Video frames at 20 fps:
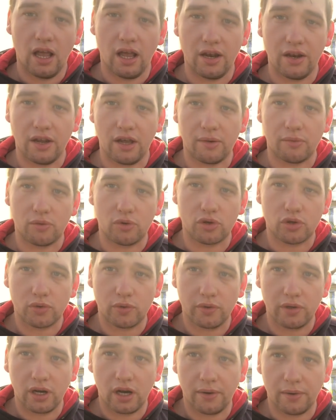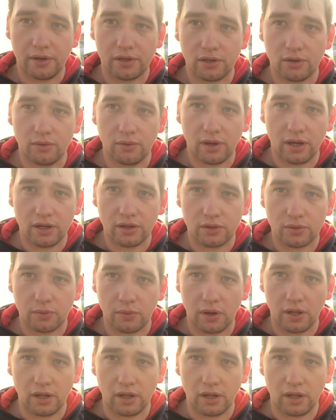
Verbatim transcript: and I'm going to show you how I do that as